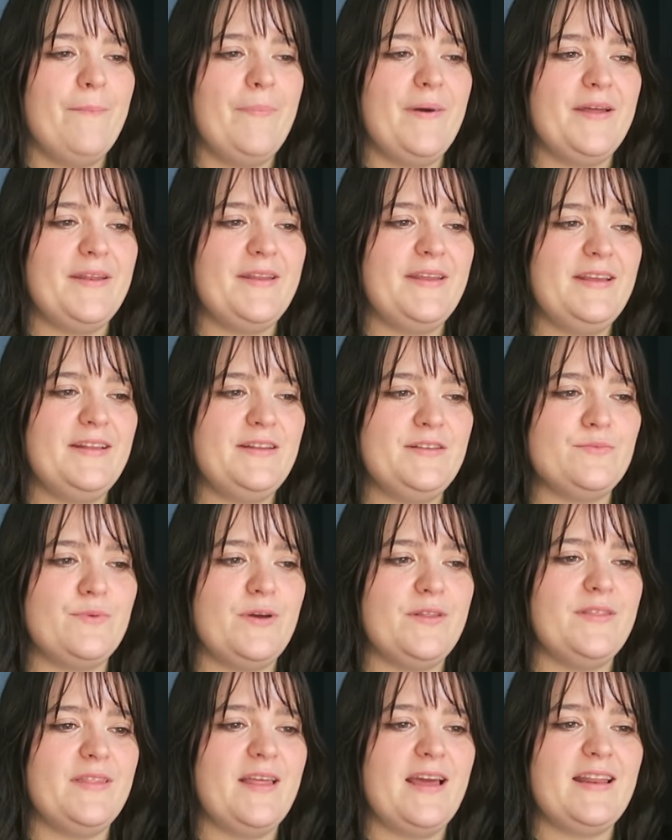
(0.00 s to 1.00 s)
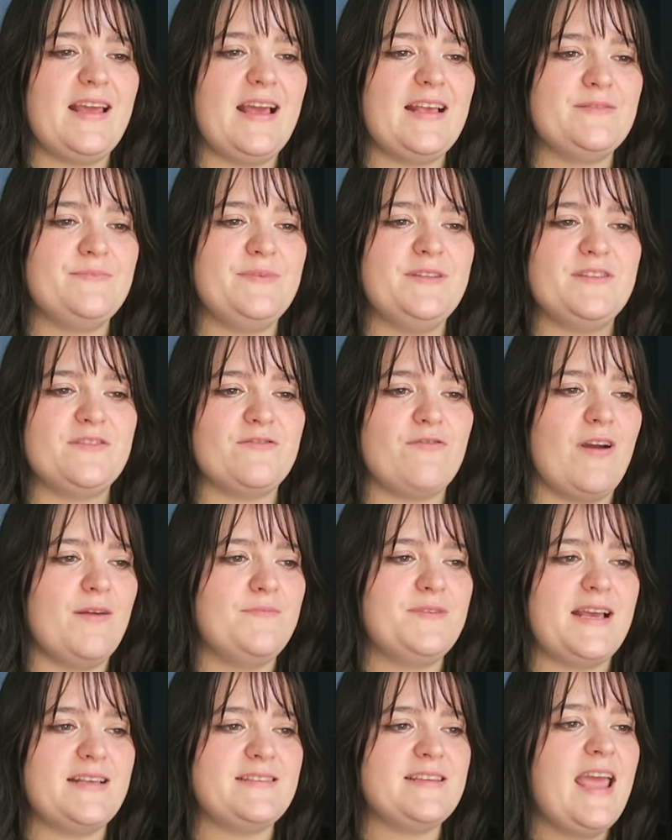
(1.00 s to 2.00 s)
But it is one that has been
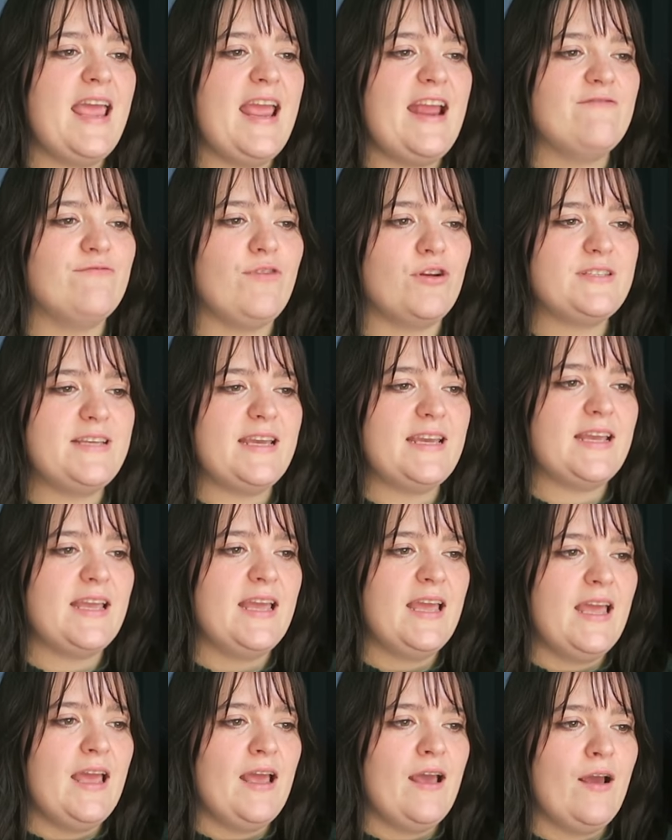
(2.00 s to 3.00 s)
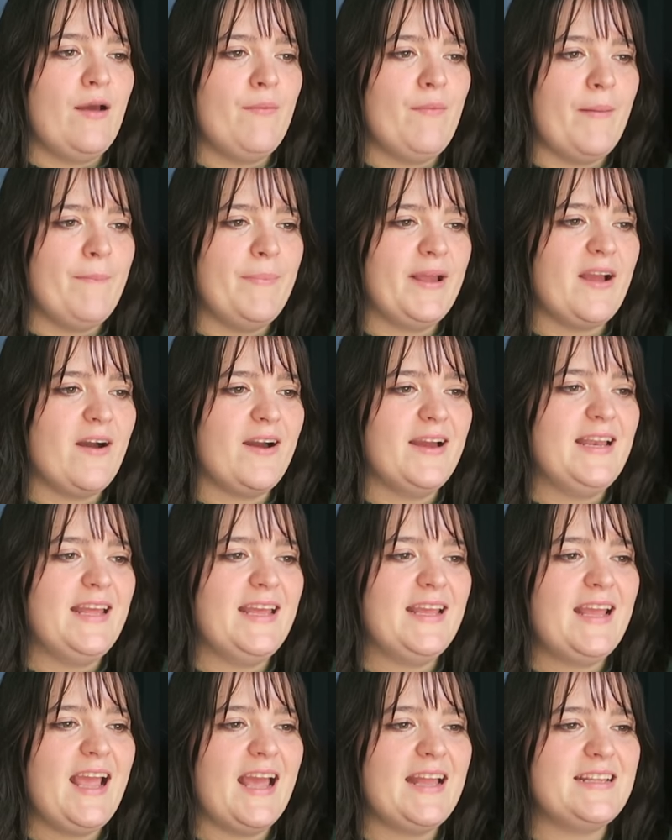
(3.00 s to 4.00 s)
described as erotic and
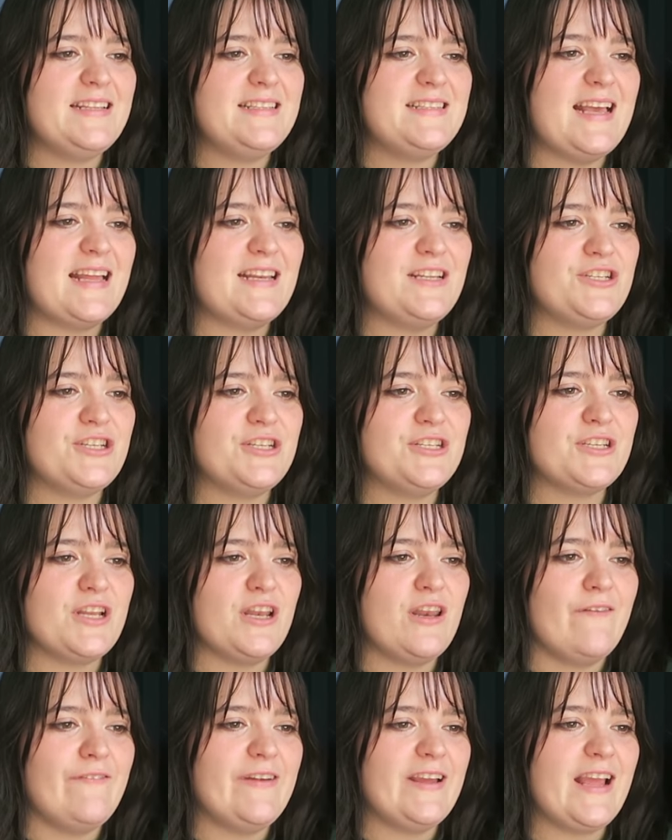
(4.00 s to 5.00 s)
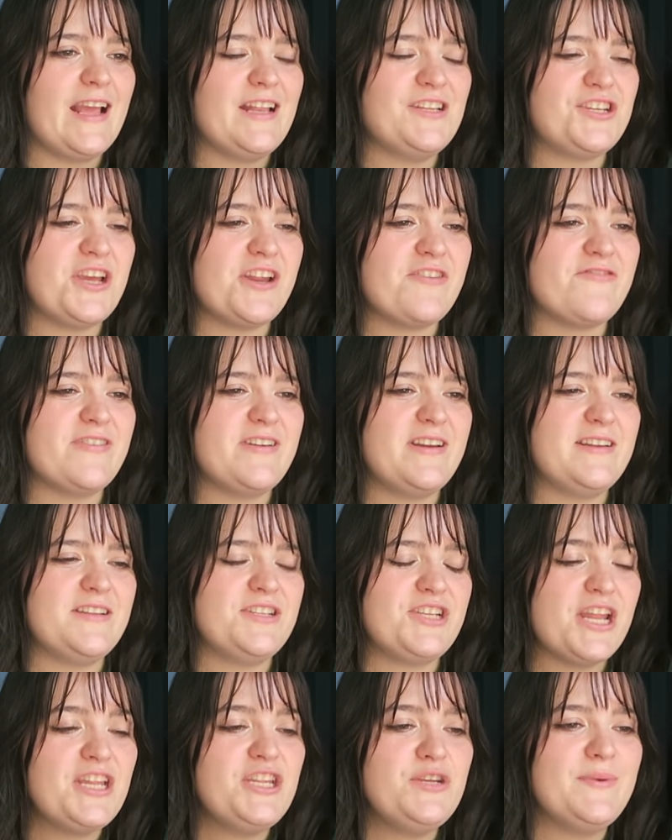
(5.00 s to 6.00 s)
beguiling, an intelligent, loving and
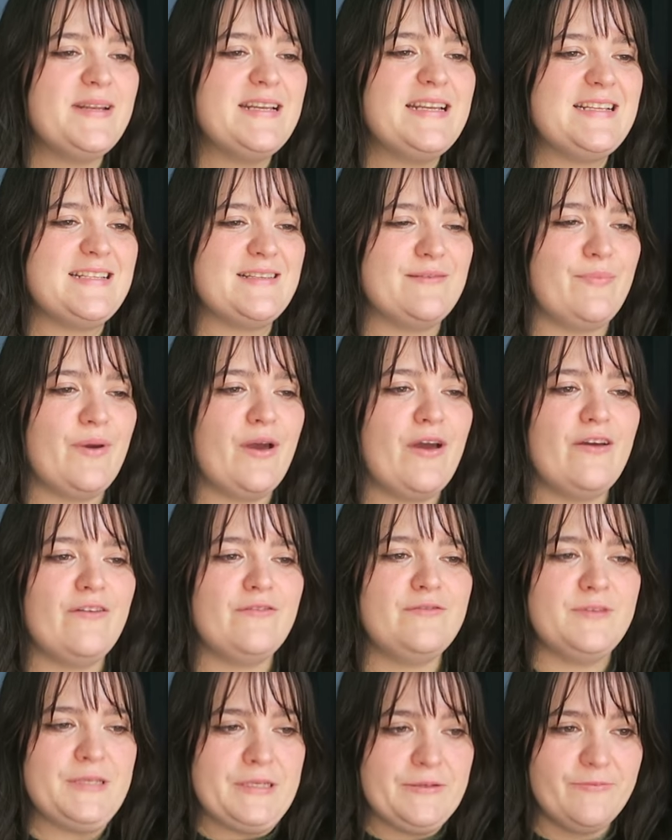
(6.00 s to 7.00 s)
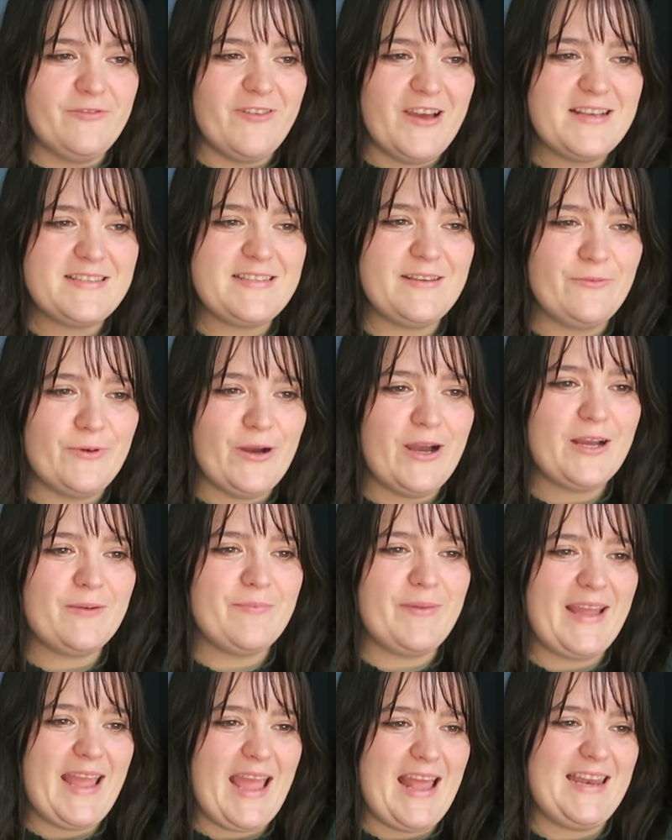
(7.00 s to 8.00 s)
genuinely subversive work
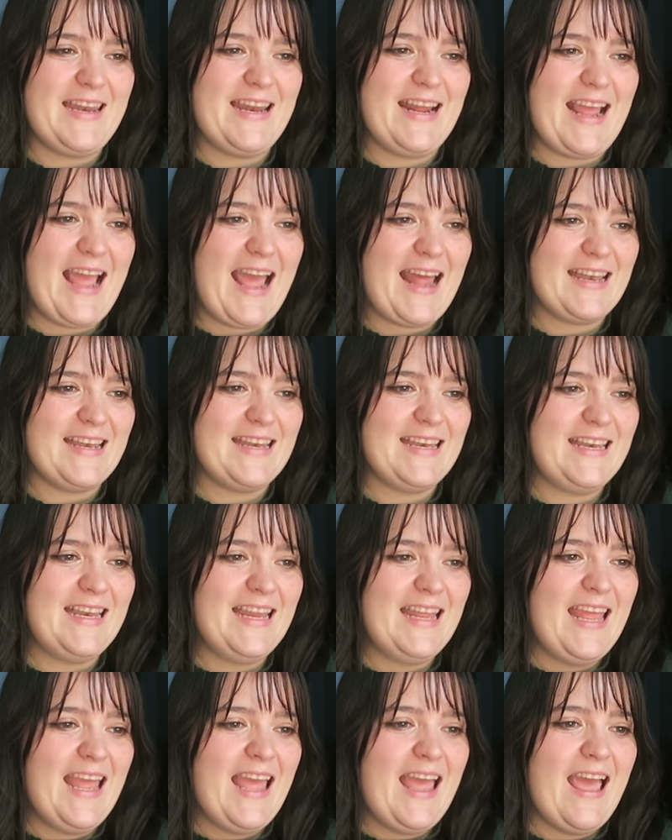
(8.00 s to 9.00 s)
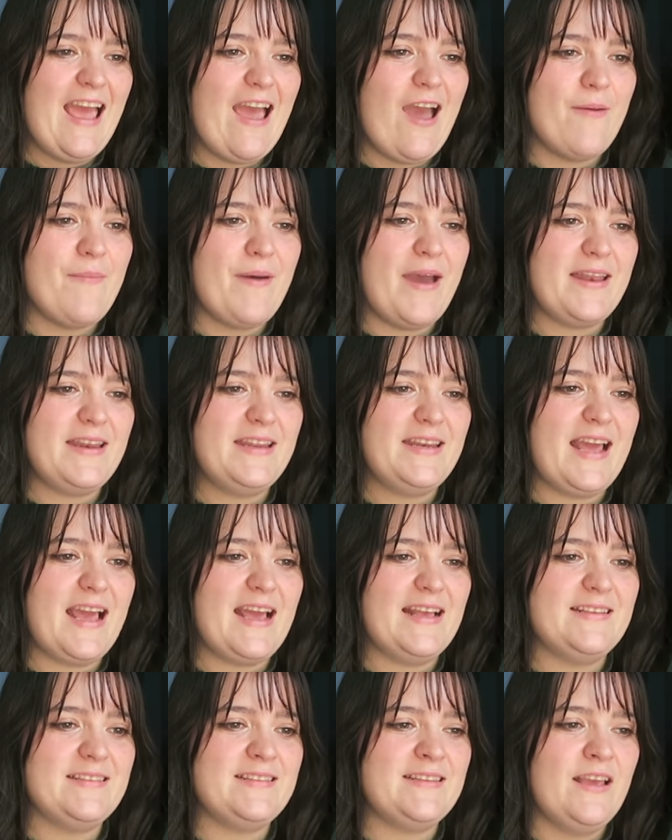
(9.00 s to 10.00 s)
by Eleanor Catton, and it
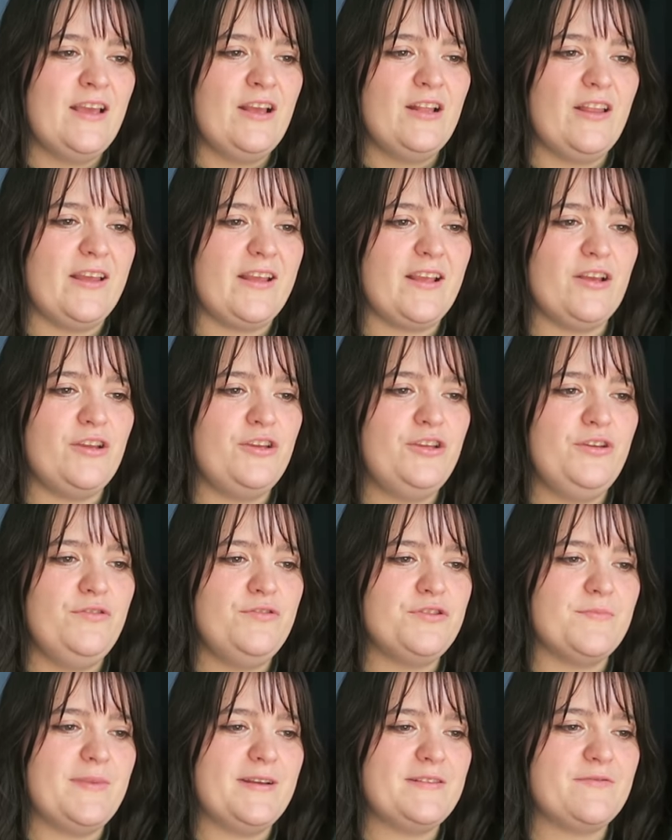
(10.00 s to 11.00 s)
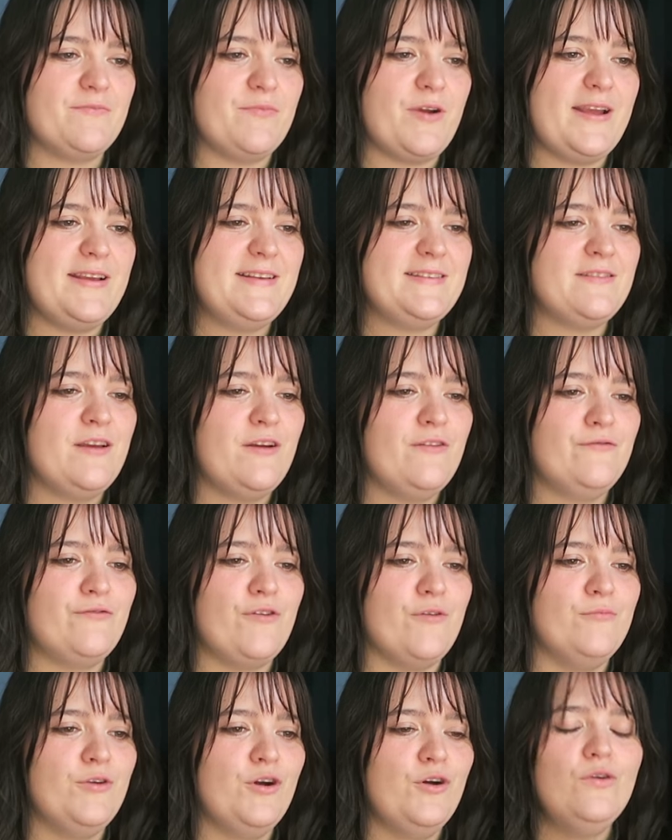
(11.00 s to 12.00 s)
has like huge amounts of praise
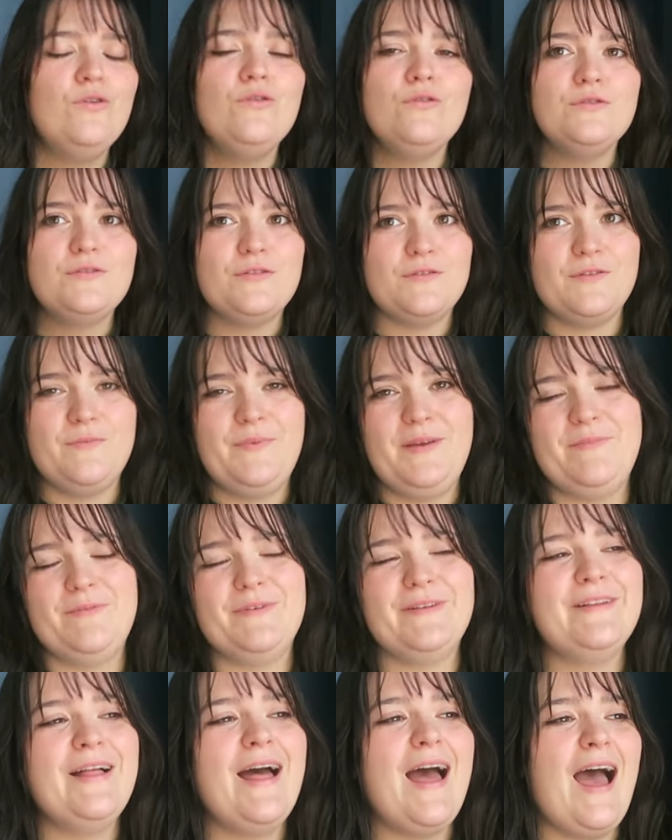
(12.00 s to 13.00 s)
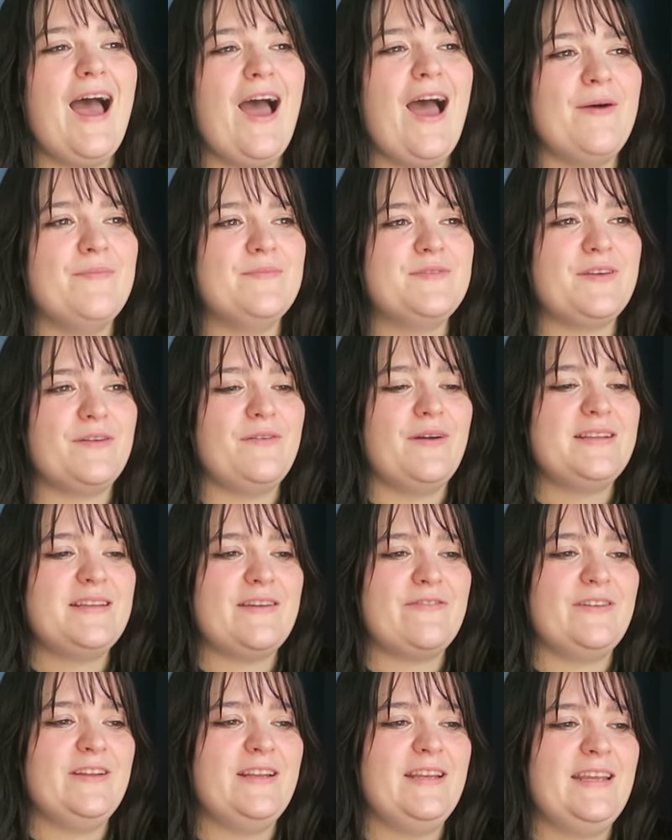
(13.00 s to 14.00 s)
from all sorts of people, so I
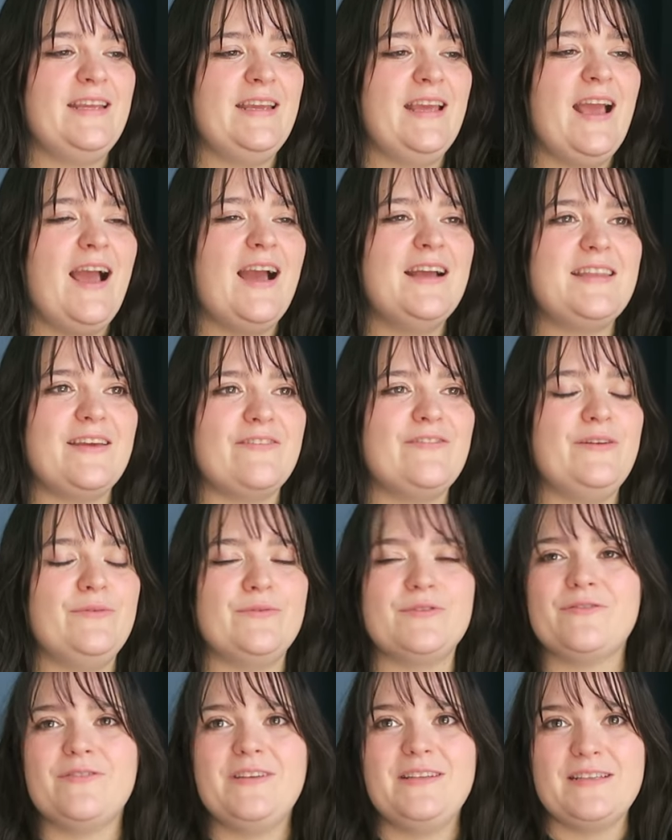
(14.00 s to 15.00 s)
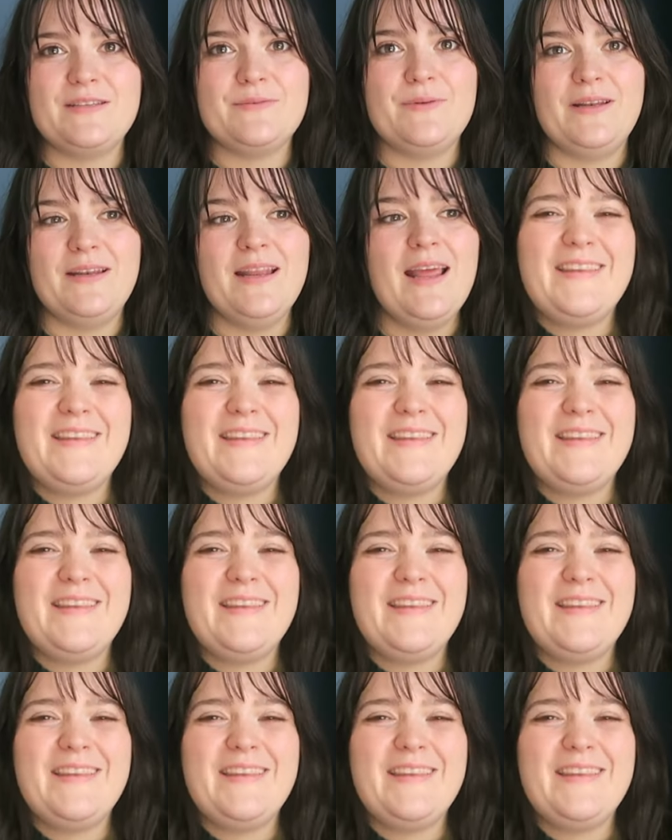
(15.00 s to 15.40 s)
definitely want to read this one.